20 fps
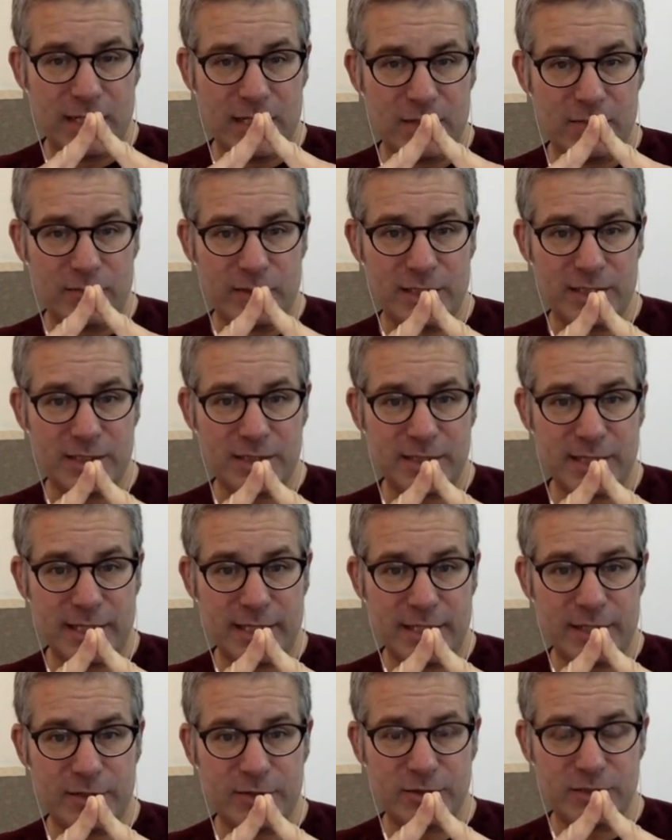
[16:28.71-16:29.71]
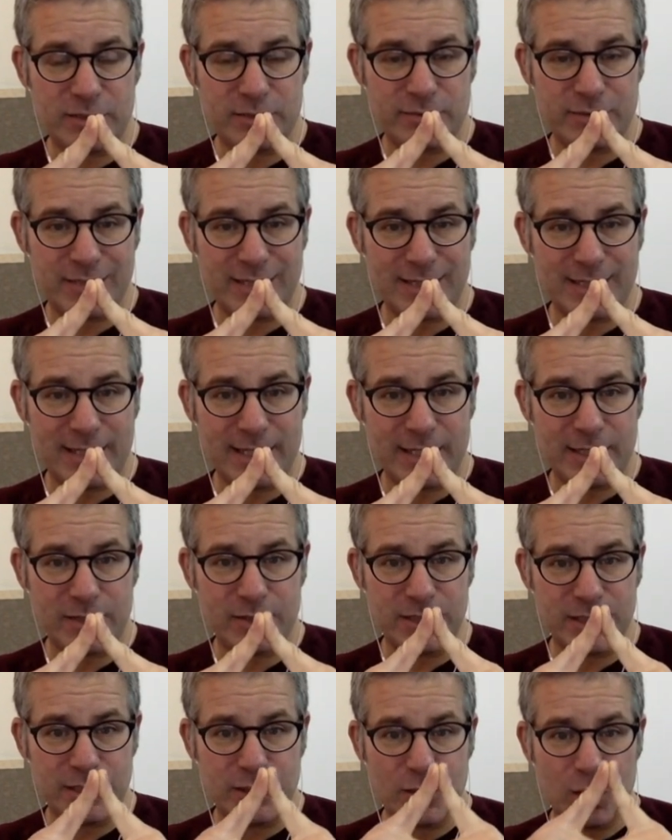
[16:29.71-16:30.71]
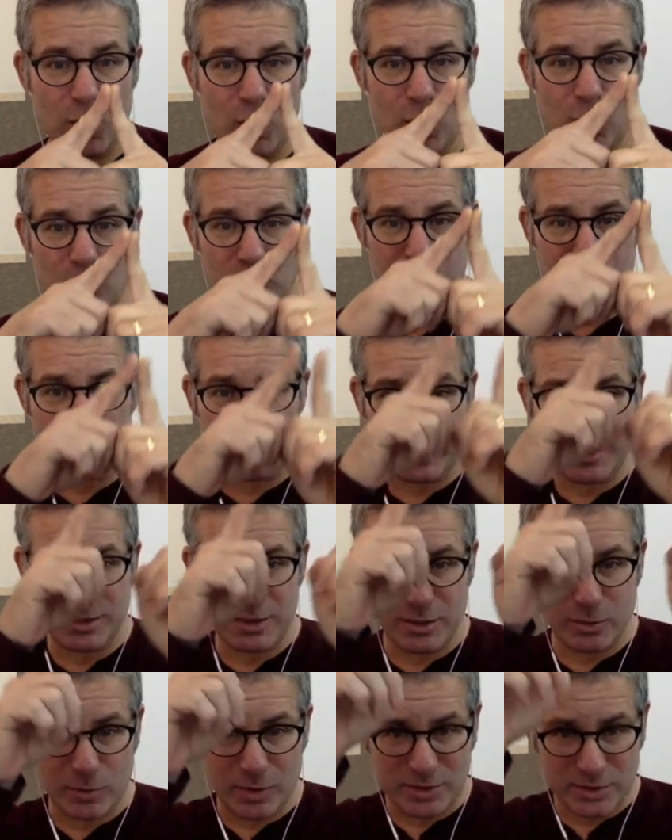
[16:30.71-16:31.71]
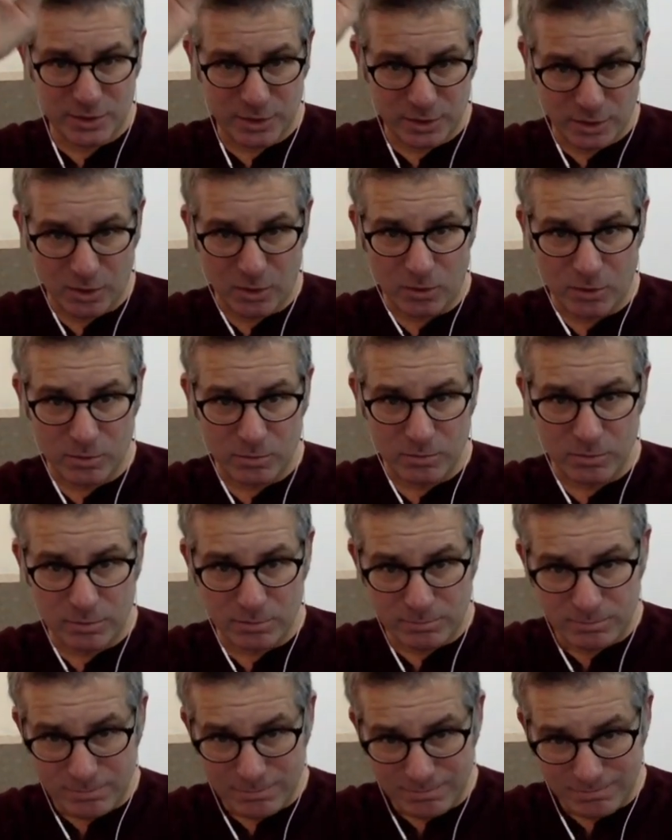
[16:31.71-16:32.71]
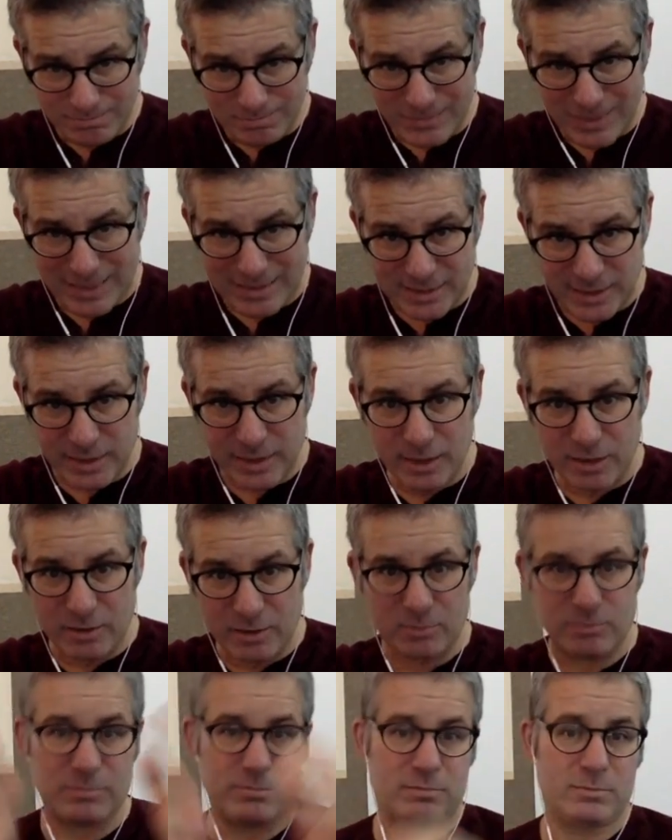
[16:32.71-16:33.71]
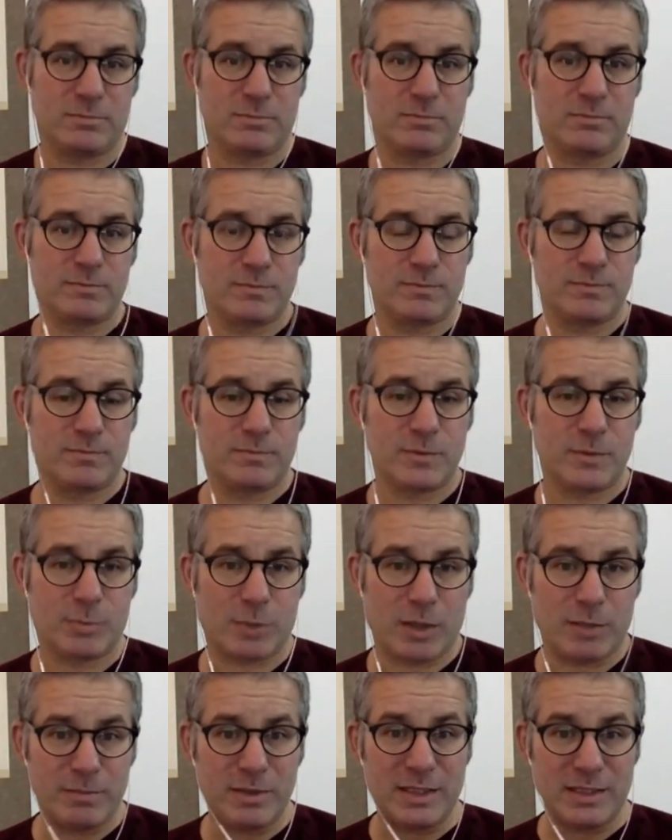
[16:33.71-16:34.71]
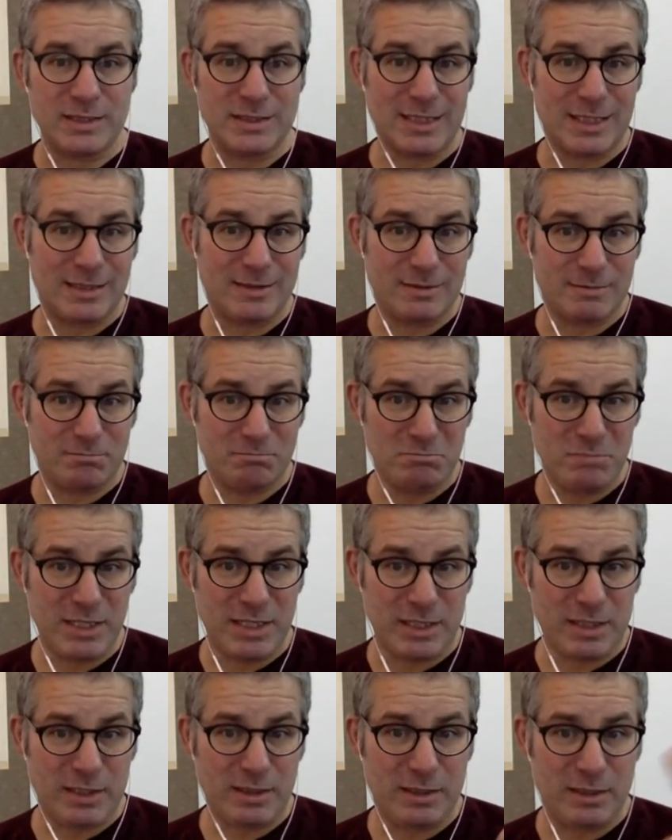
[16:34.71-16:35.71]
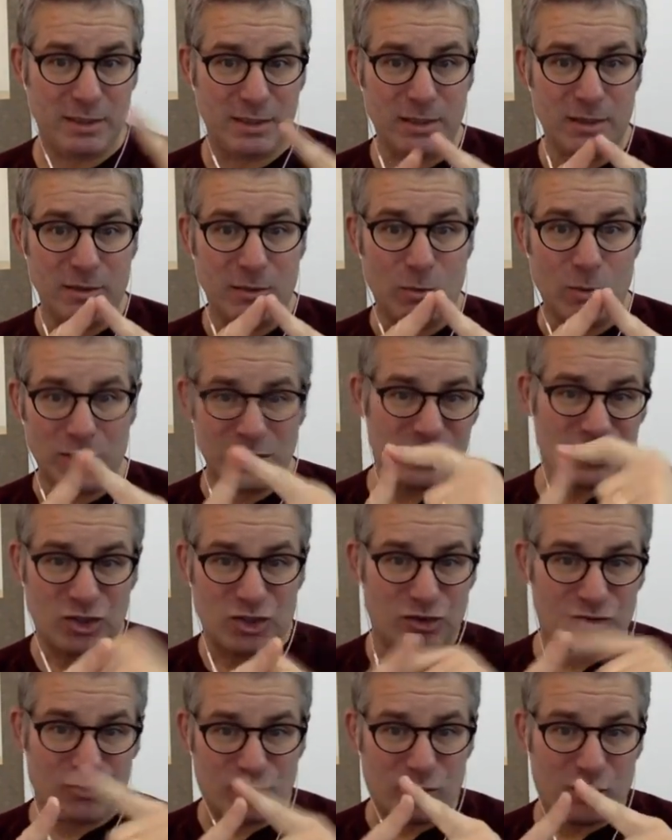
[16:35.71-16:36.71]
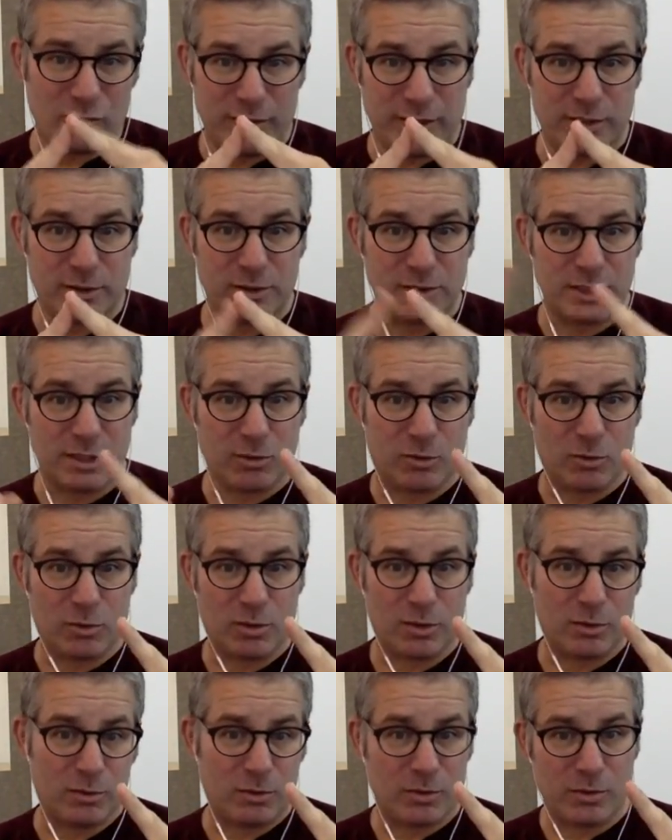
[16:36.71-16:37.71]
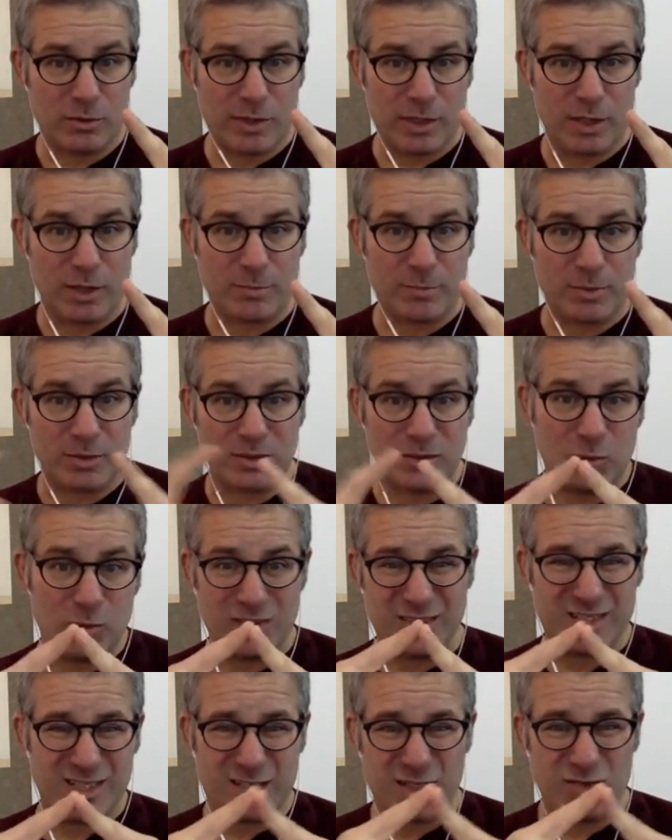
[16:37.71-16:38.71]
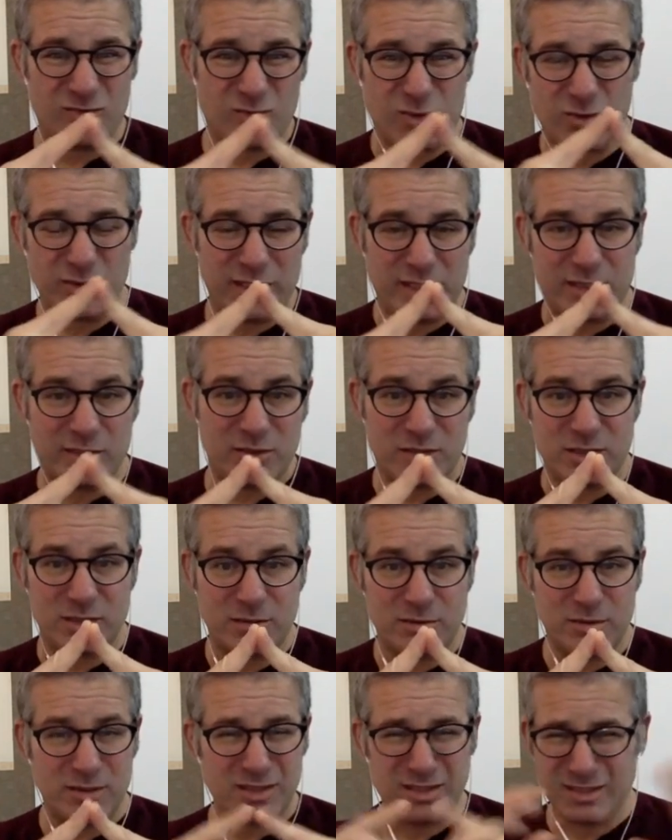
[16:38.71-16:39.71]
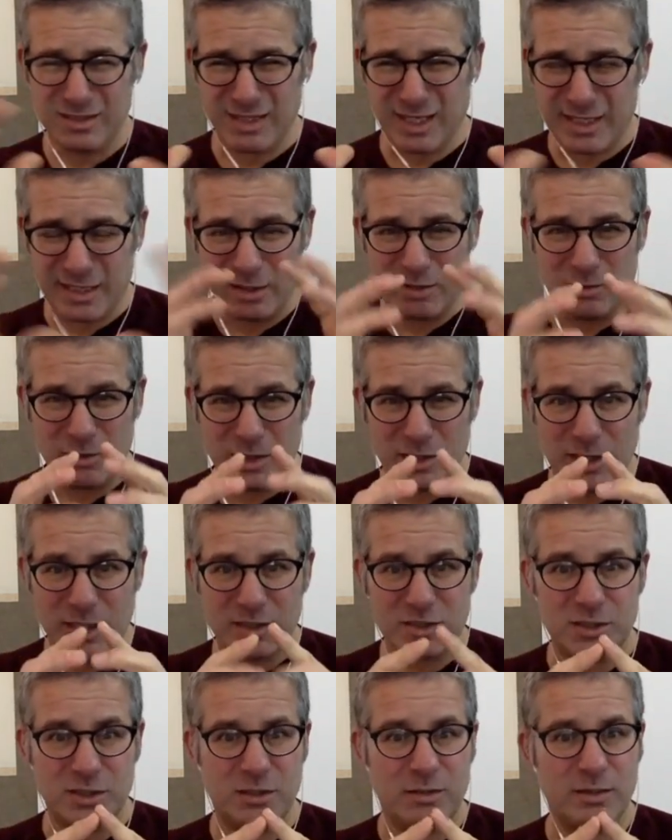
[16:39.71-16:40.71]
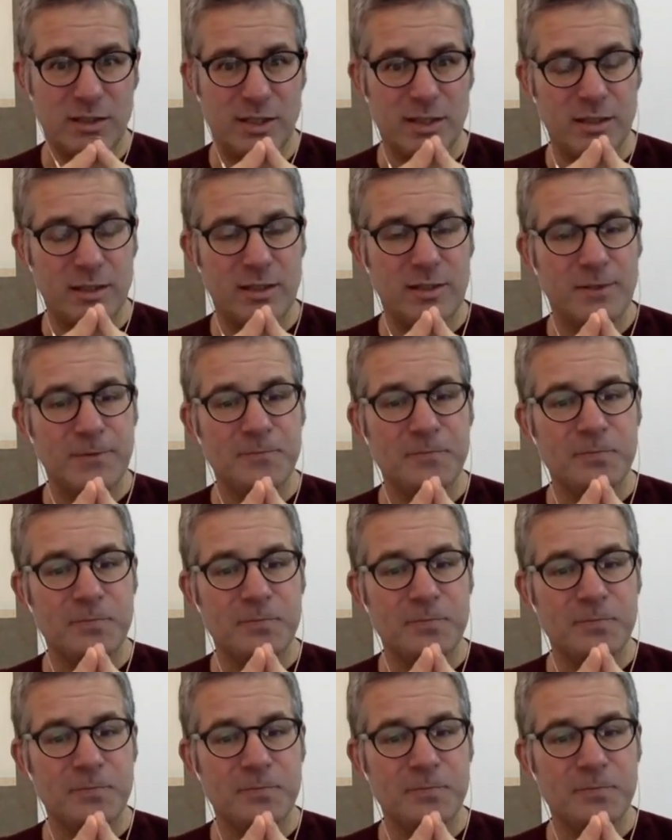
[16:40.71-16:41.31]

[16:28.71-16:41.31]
And if we listen to that energy, if we let that energy go the direction it wants to go, that's Aikido. The problem is that me wants to control the energy, or the other person wants to control the energy. This is Aikido in a nutshell, yeah?